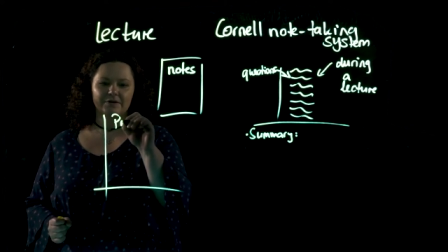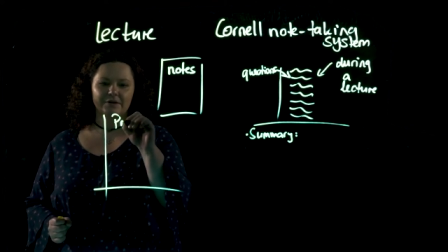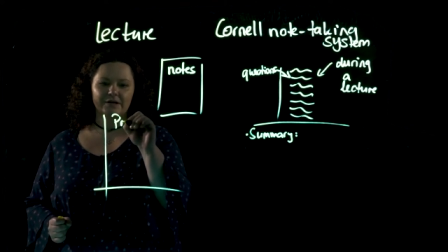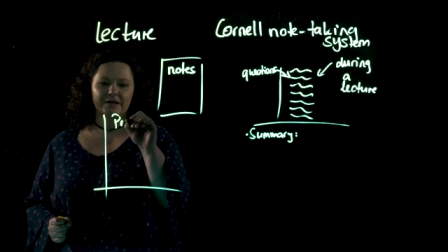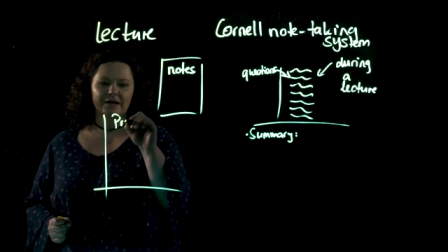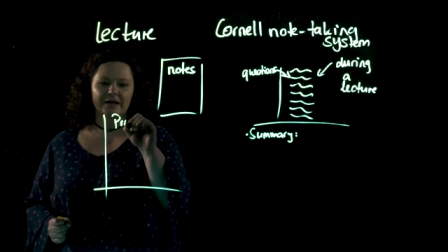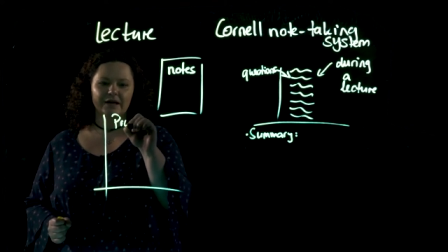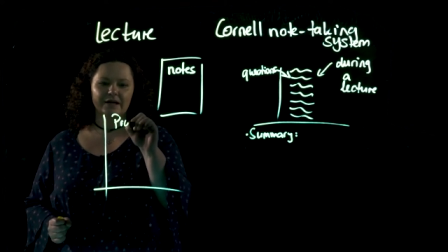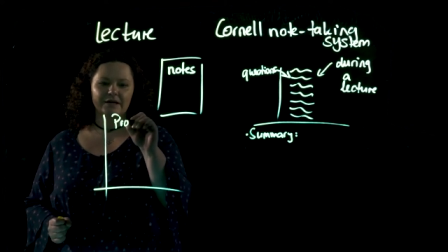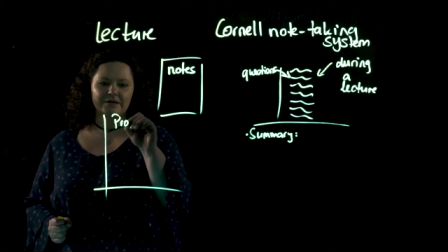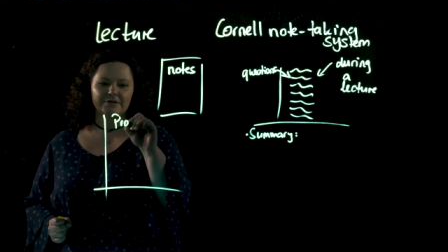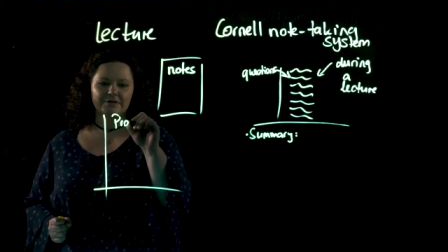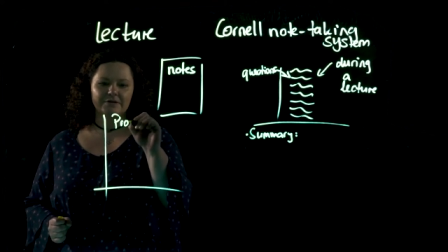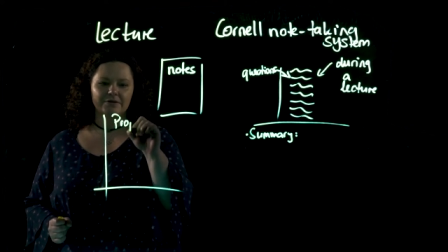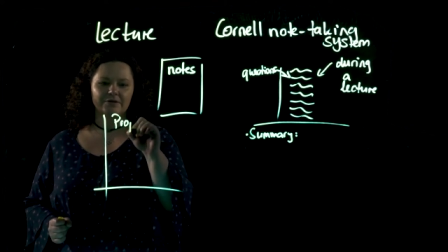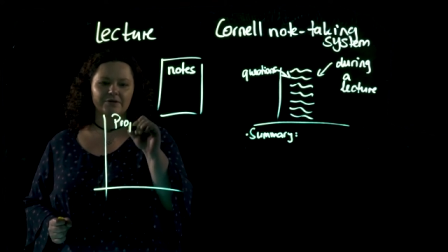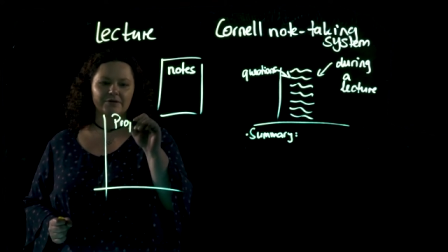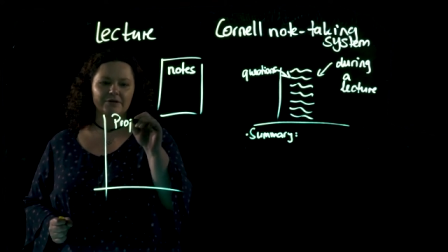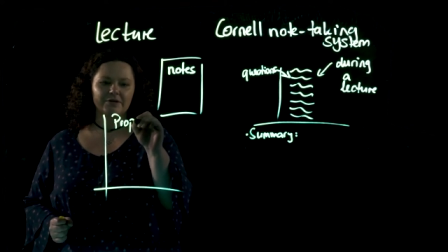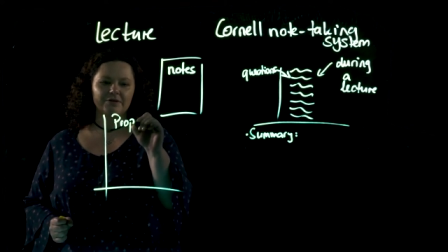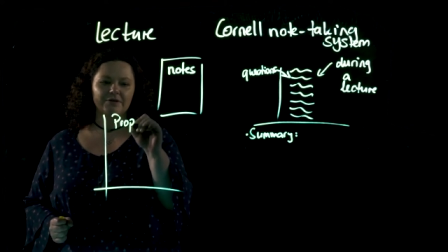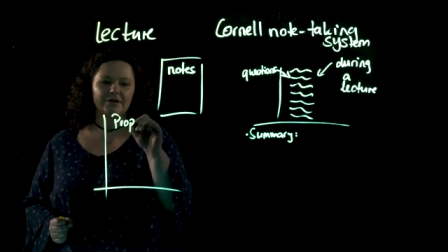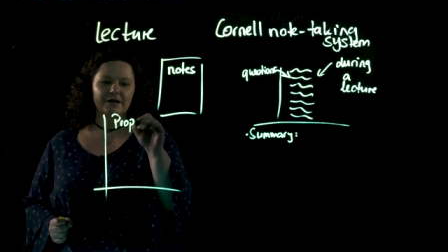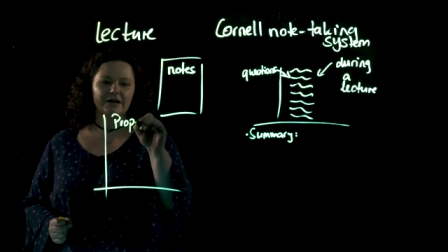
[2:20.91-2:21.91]
Okay, so
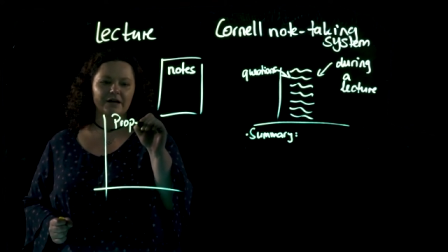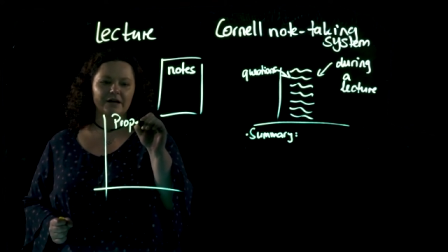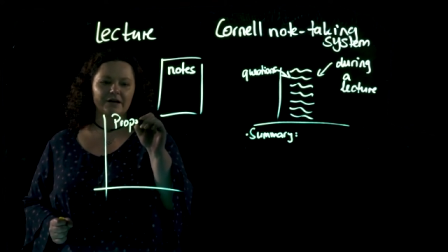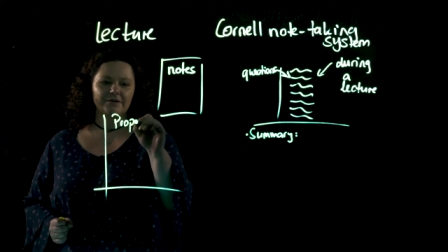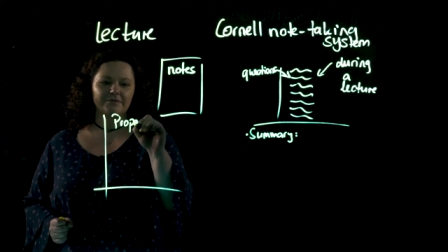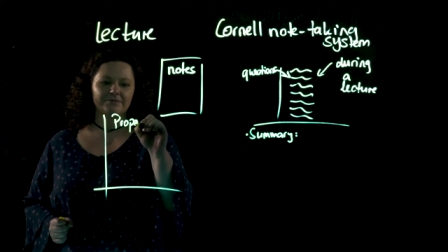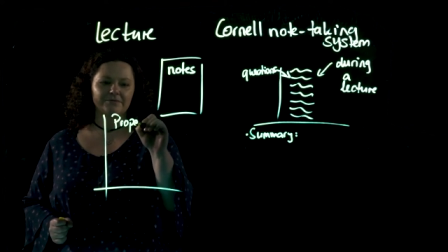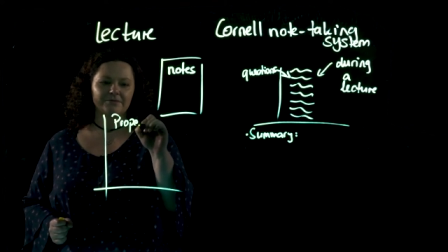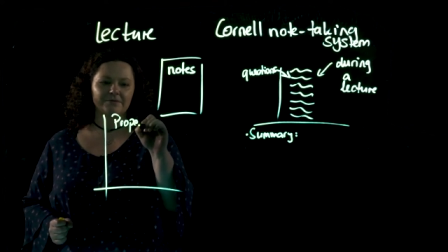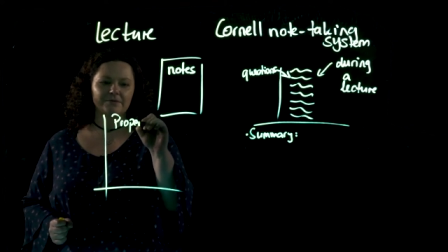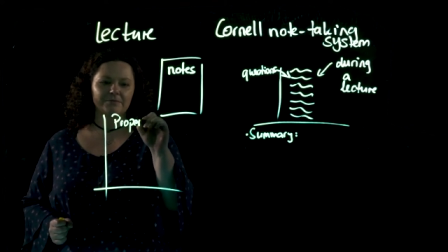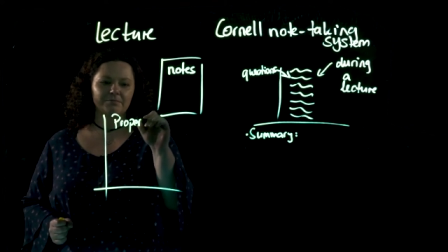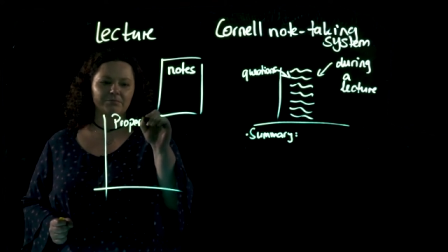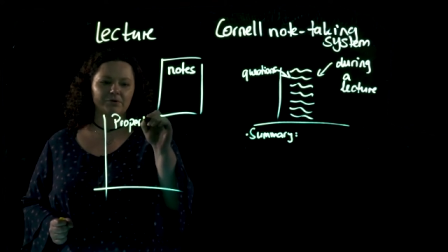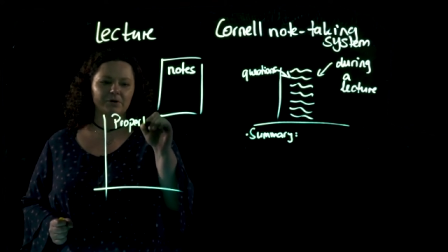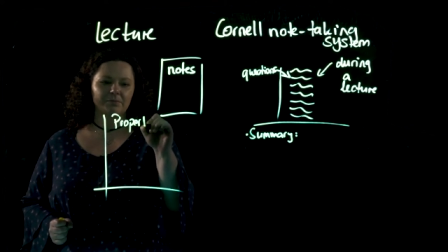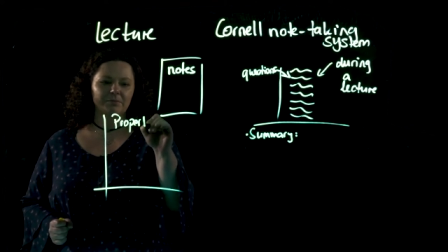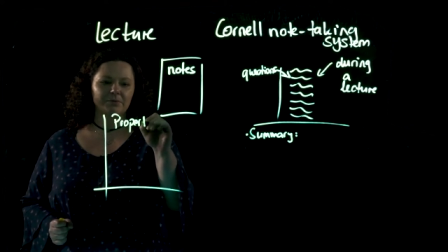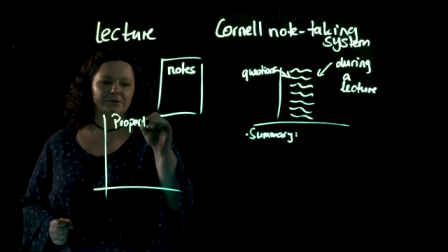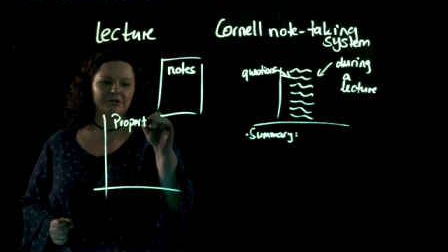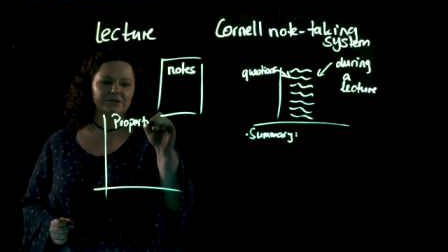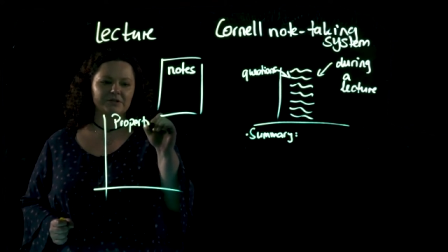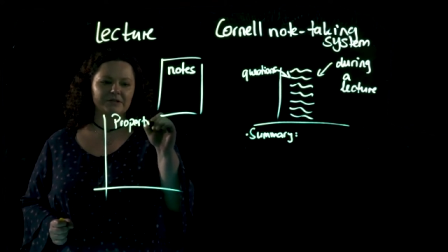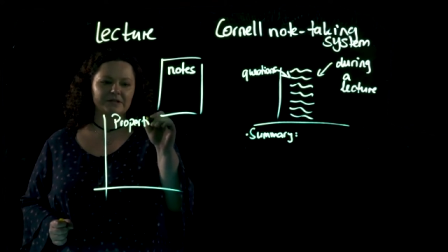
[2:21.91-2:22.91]
you have the
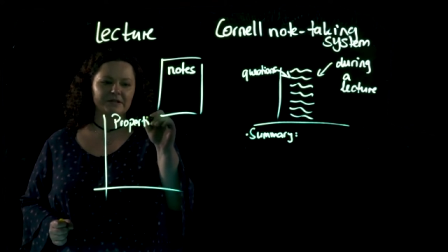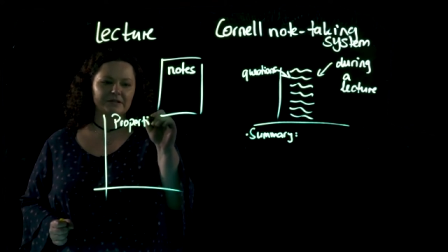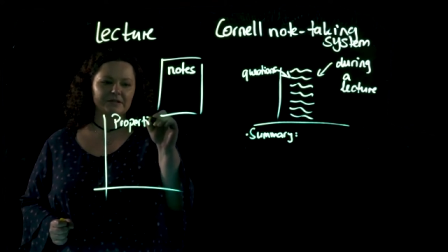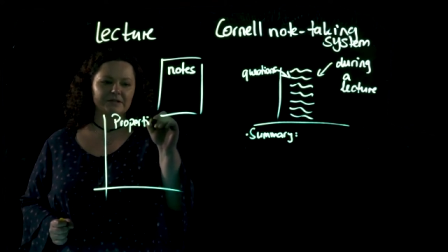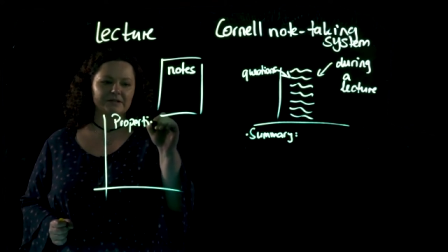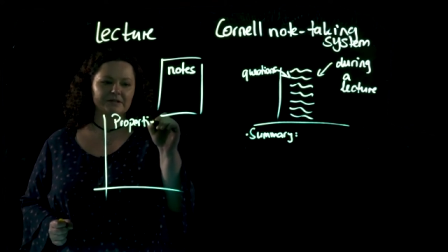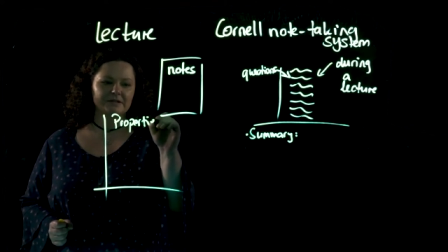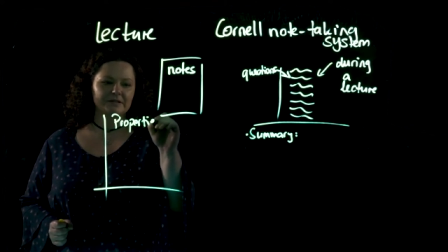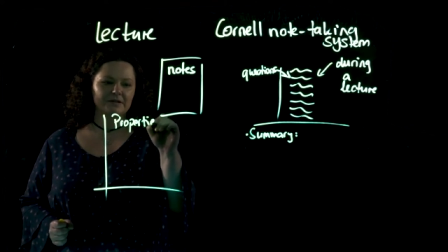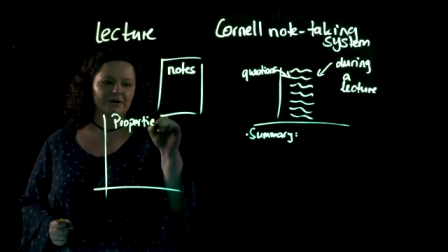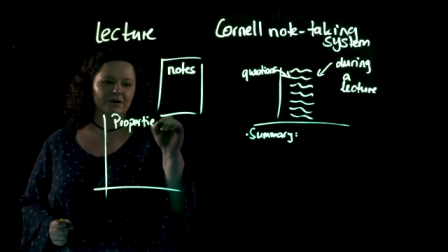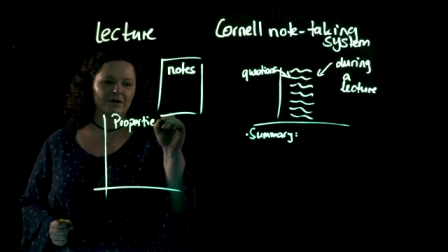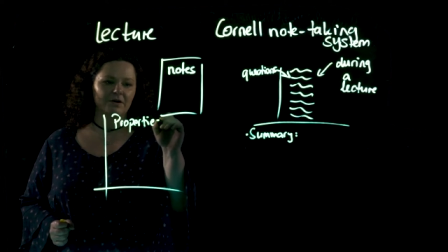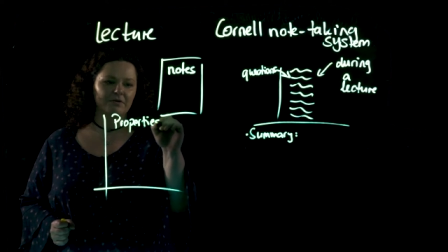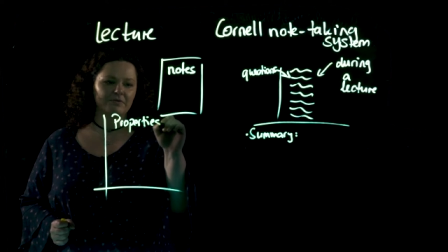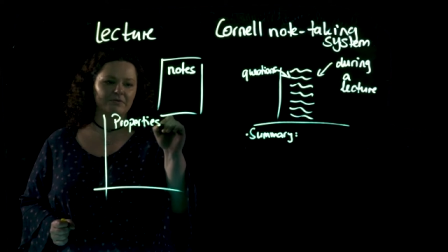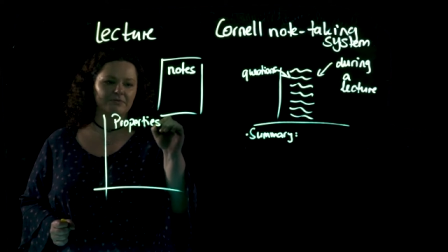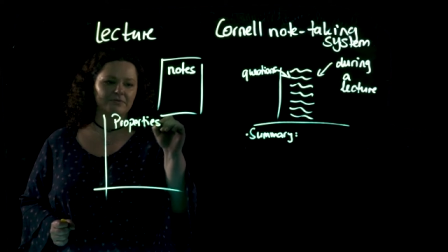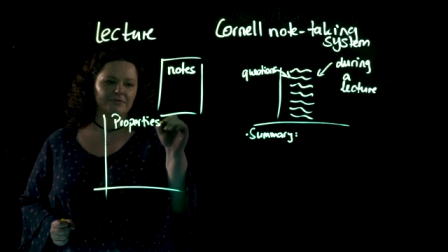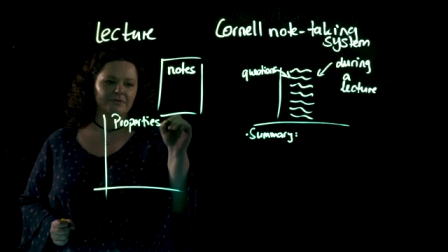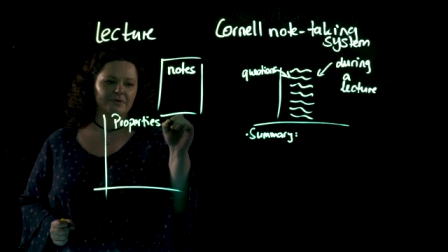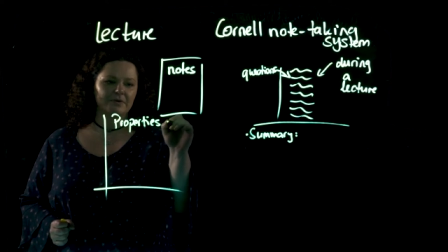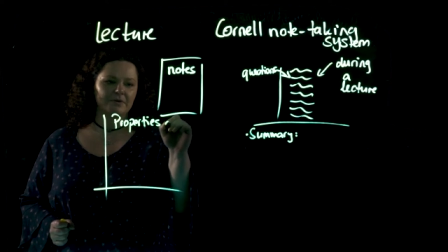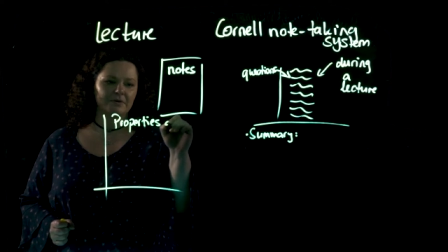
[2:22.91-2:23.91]
properties
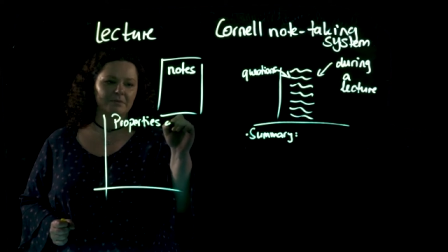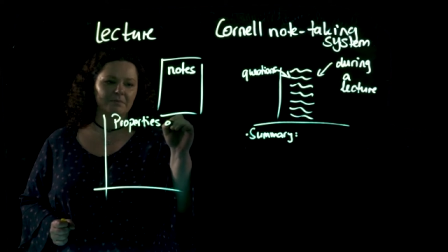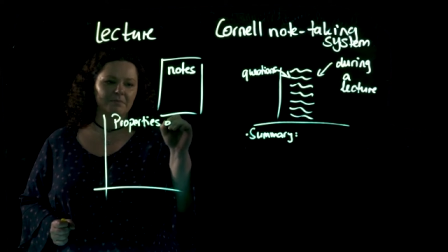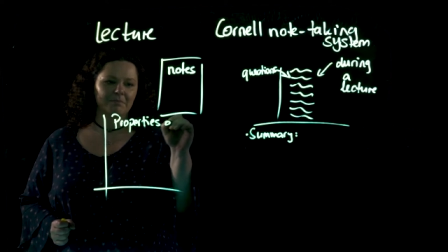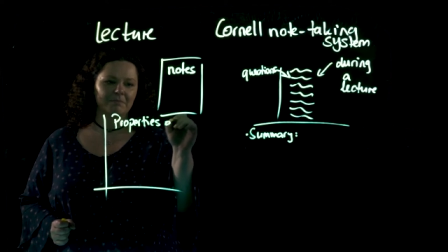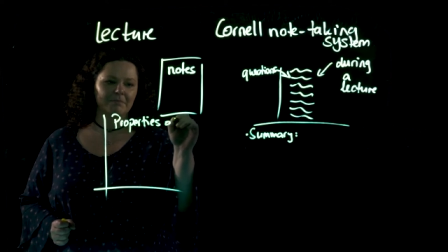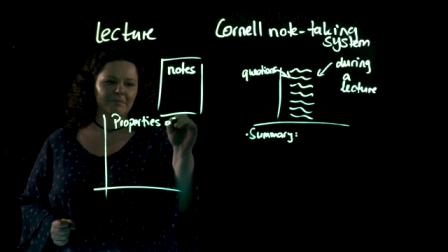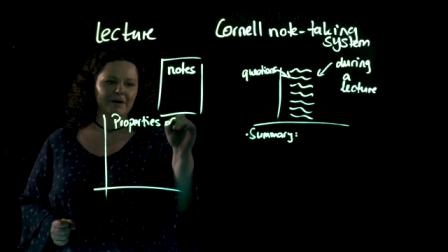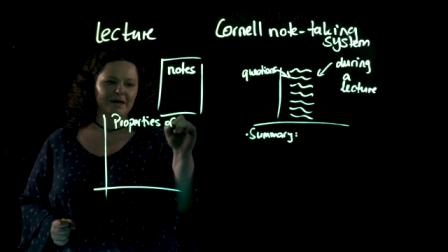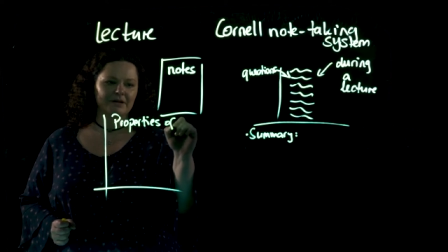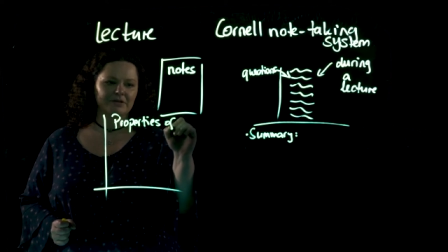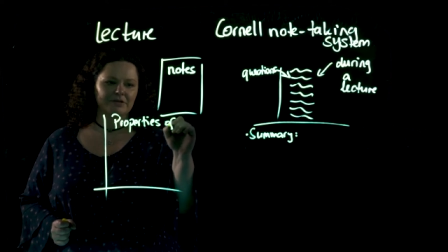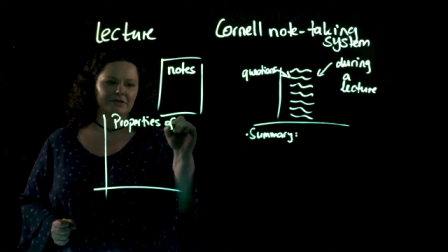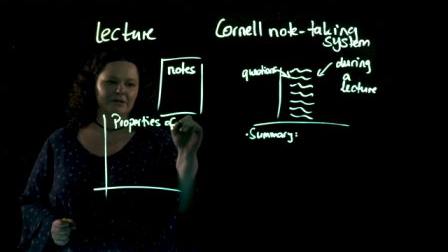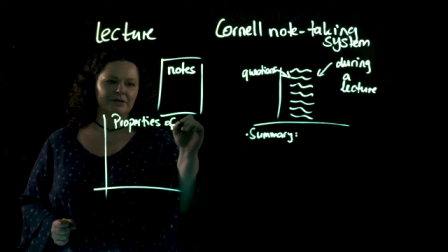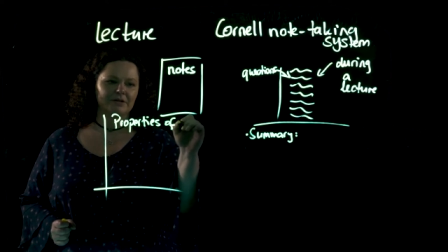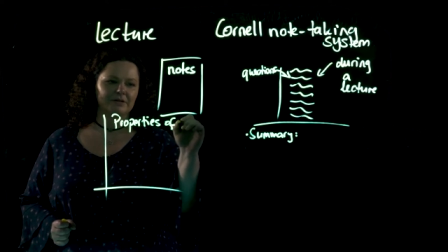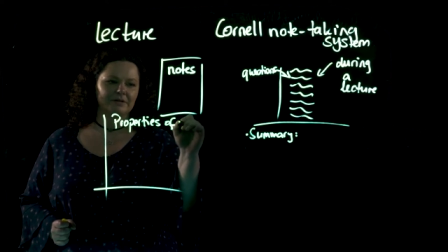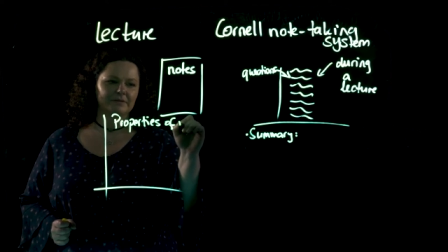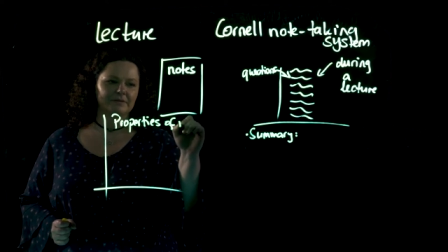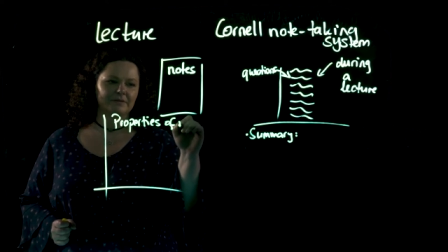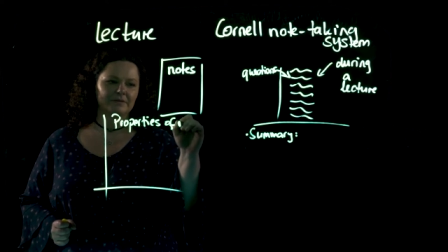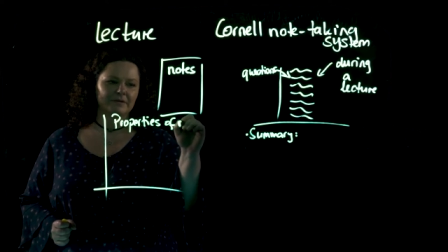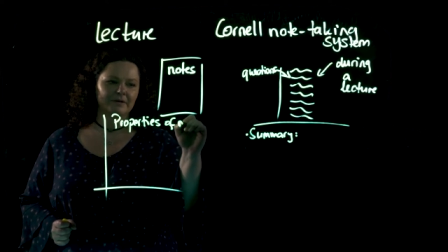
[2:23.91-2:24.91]
of
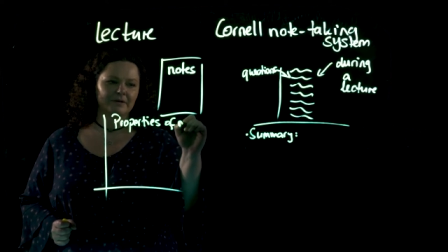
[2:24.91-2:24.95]
matter.